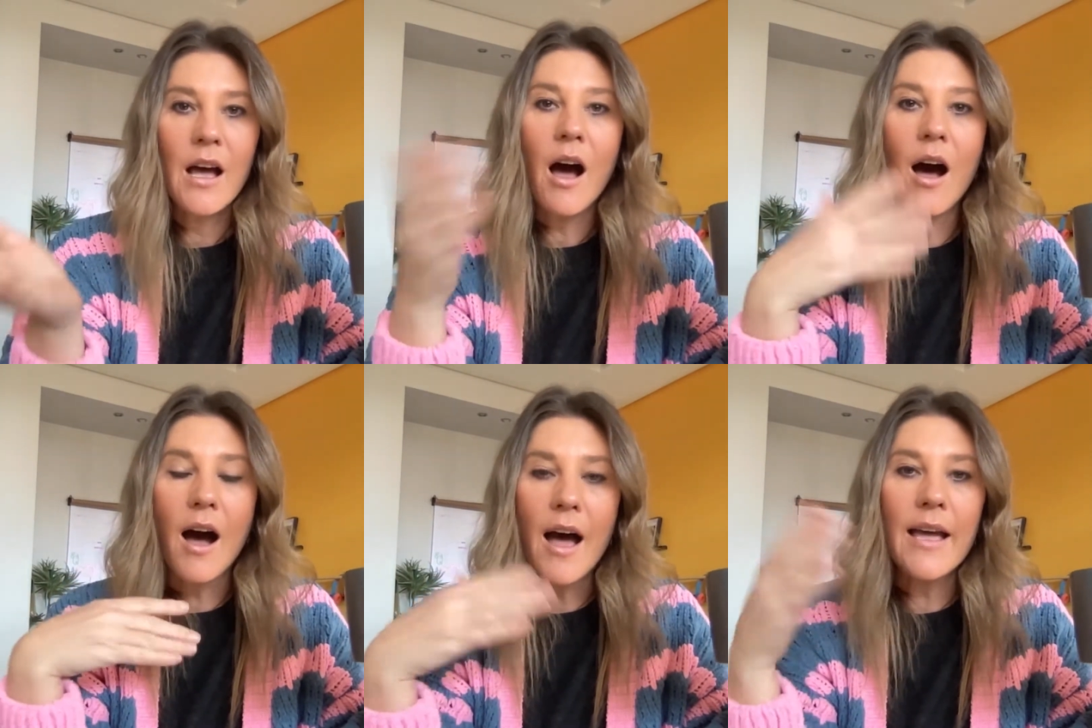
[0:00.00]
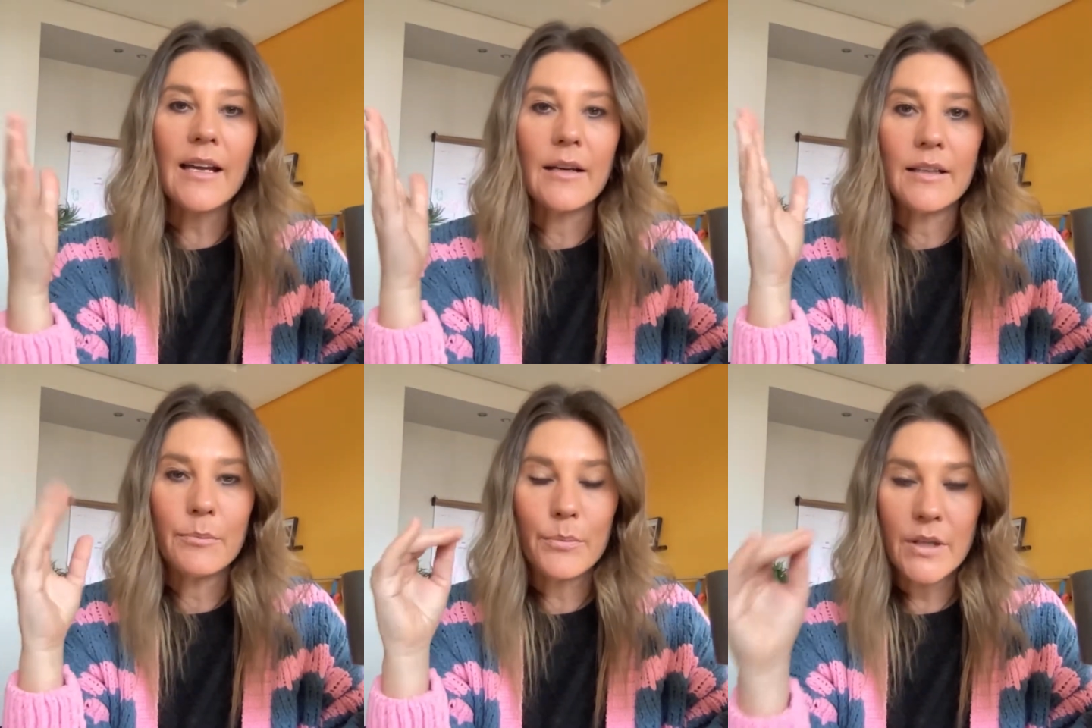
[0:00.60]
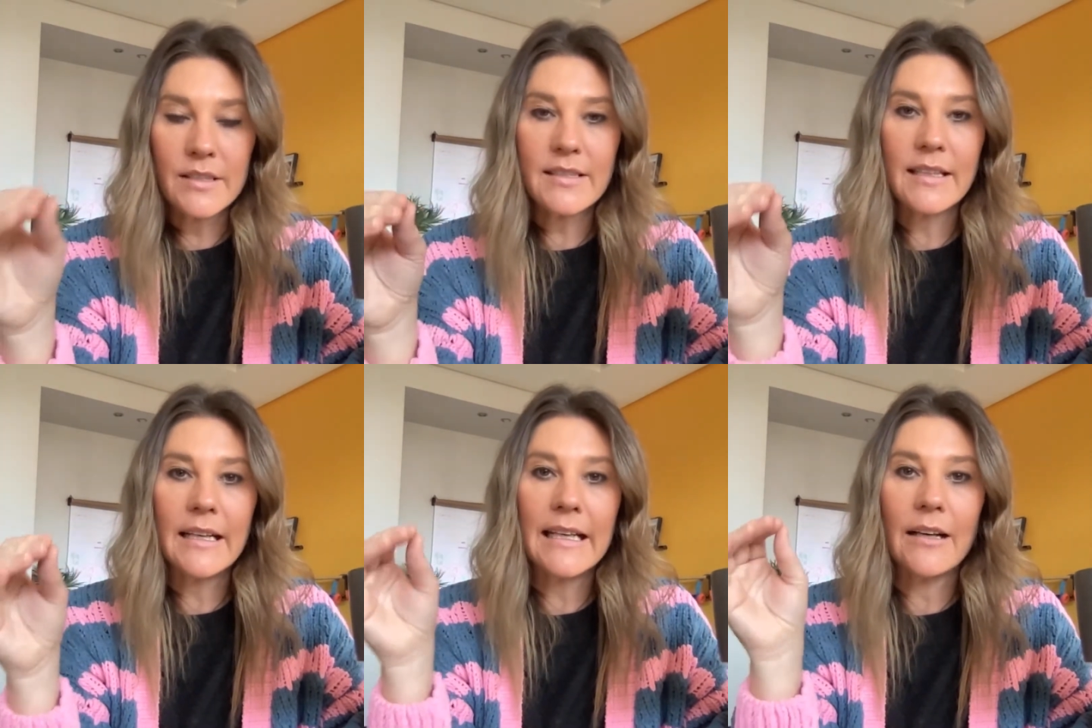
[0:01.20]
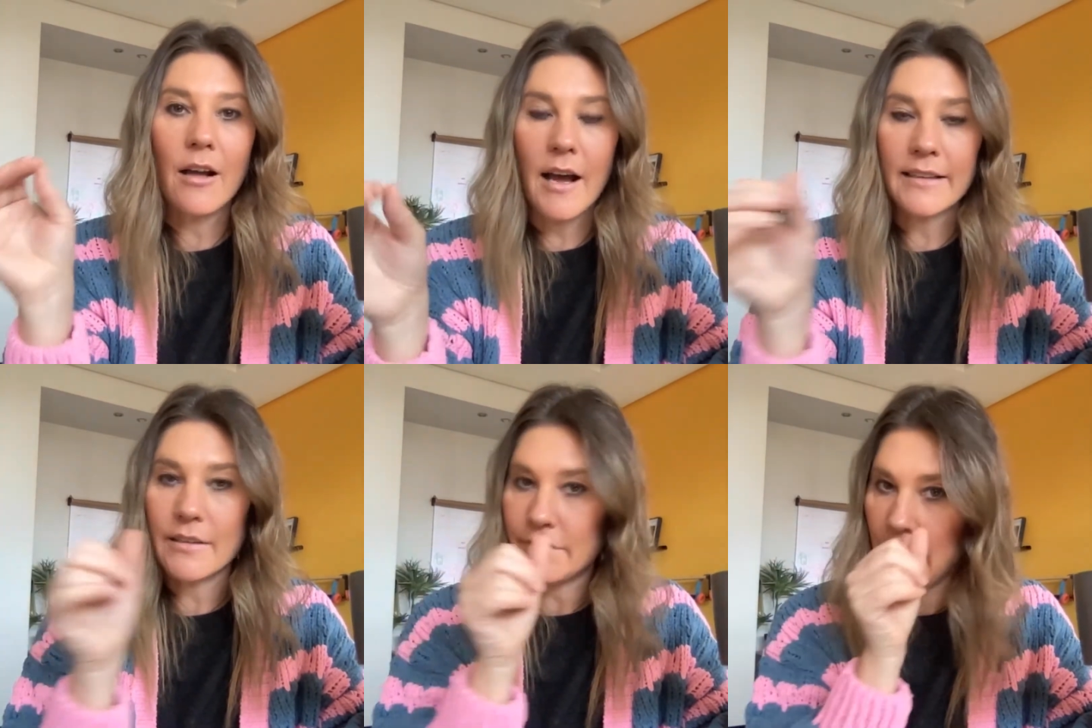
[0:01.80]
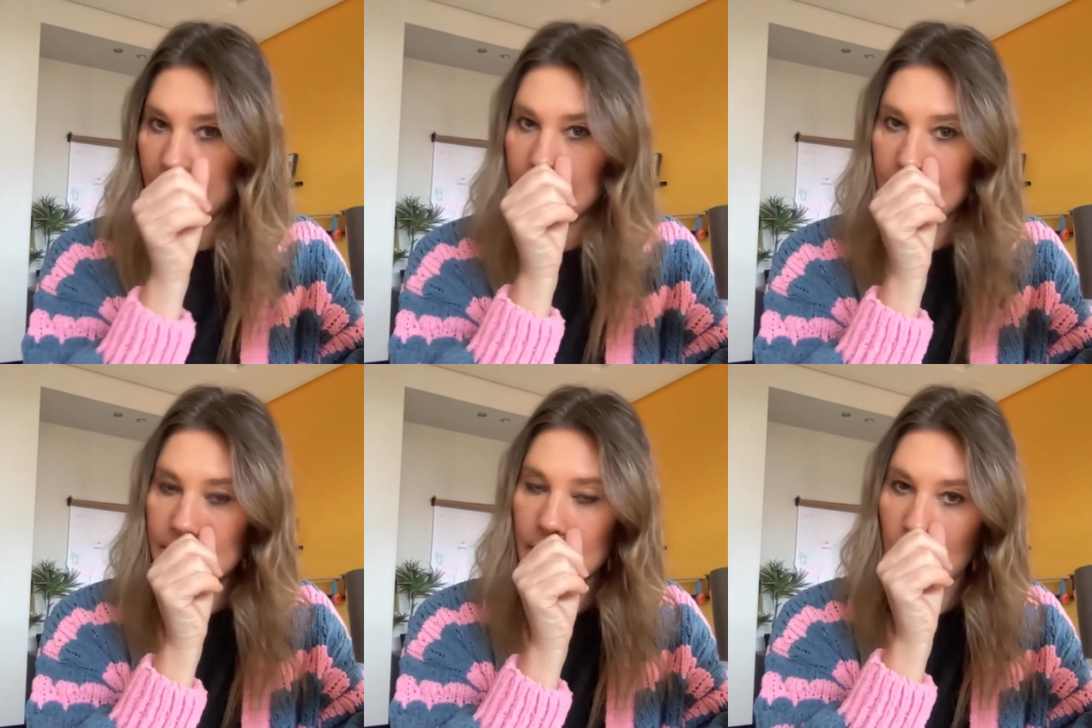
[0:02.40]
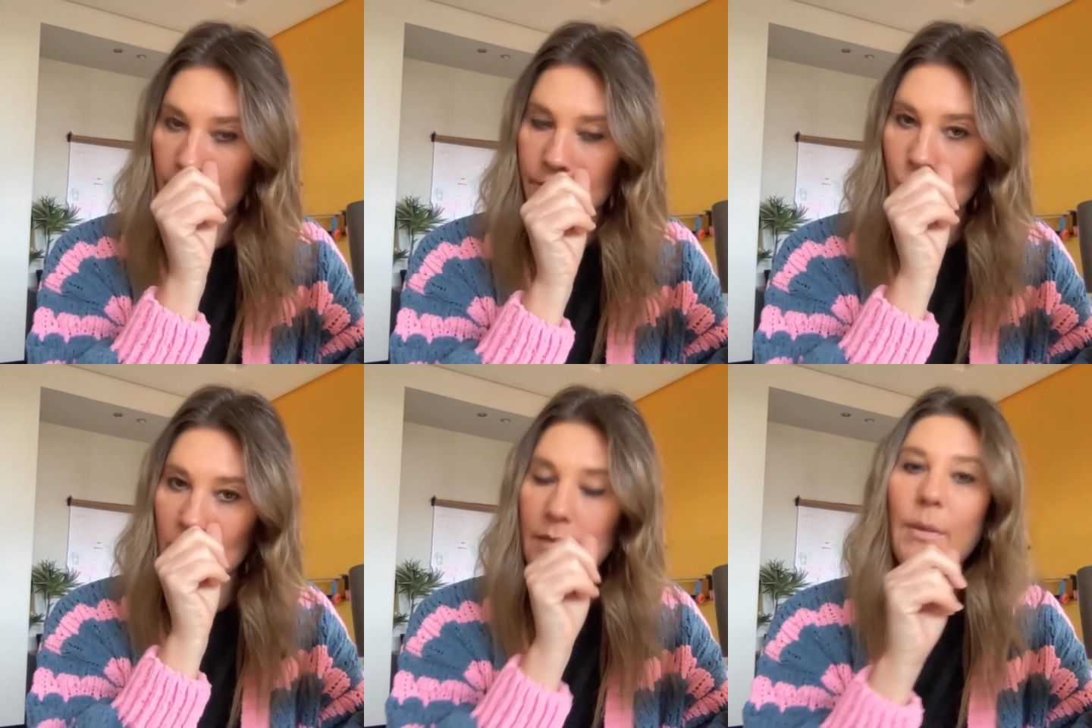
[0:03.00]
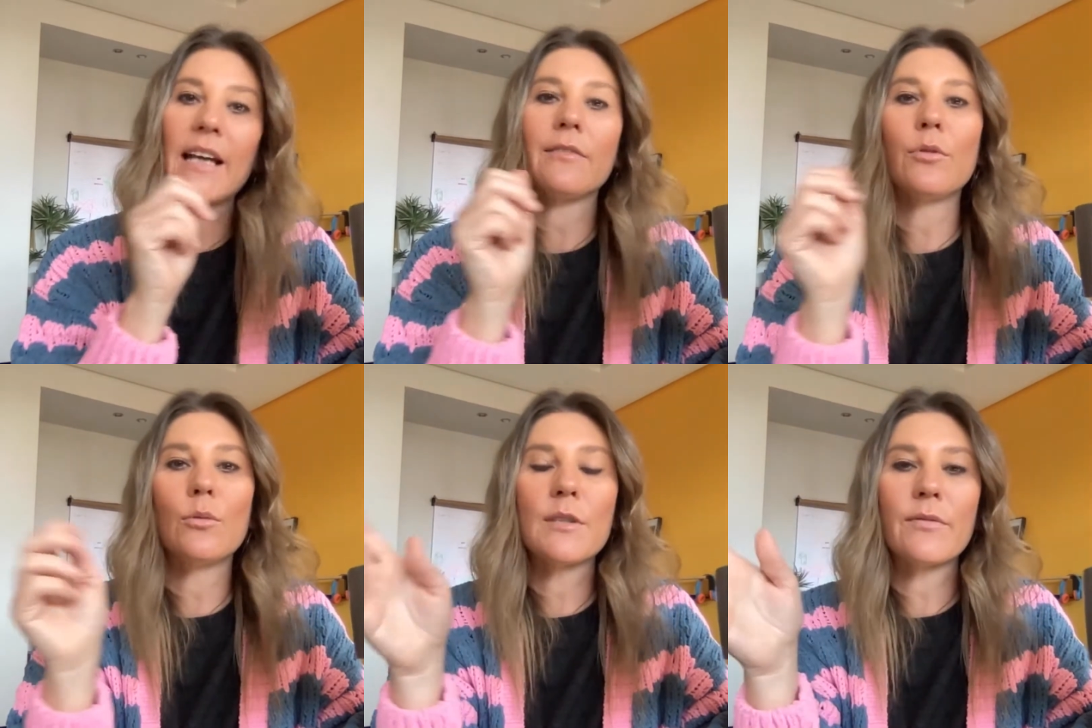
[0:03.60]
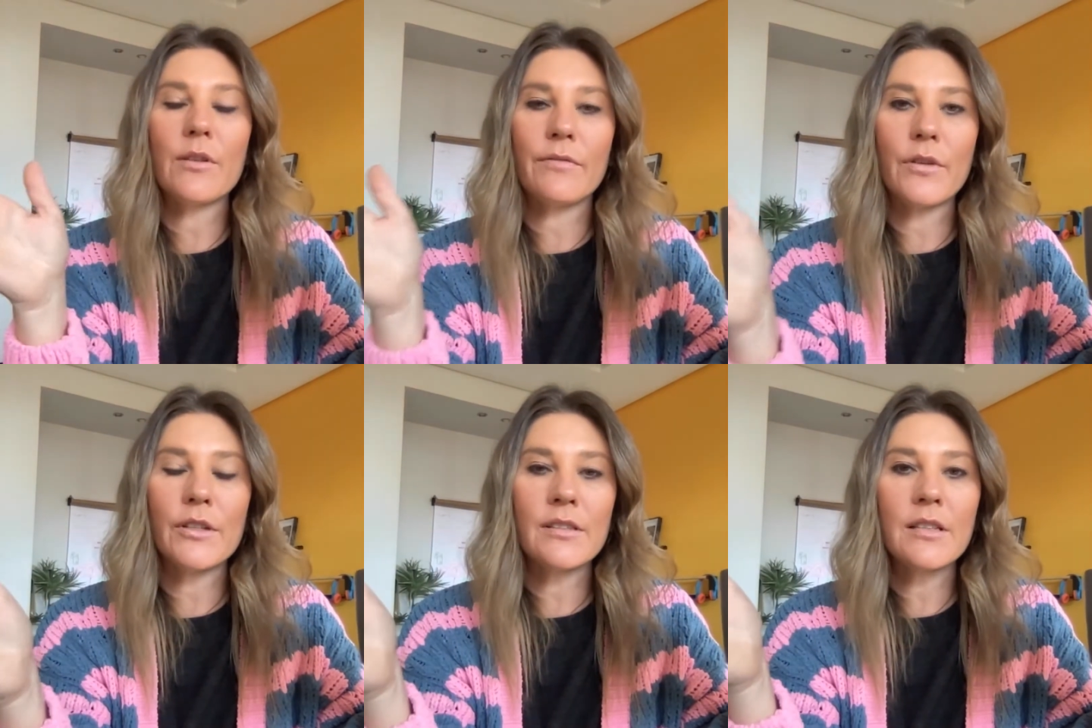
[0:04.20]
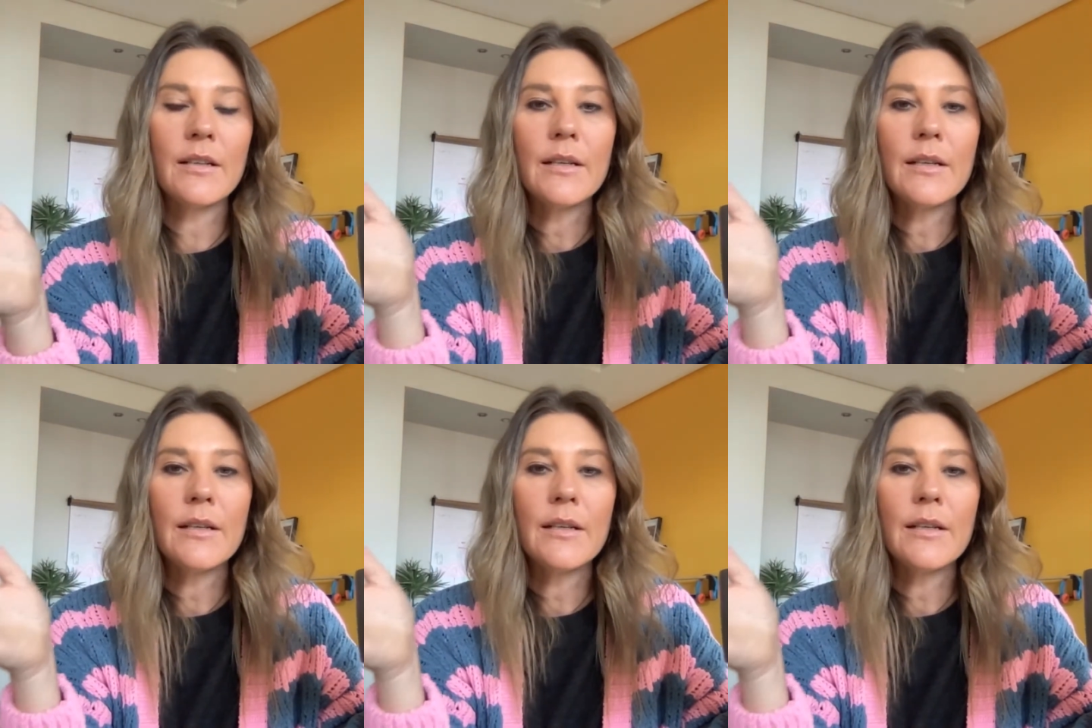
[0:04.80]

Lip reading: I personally like the fact that I've joined platforms for the first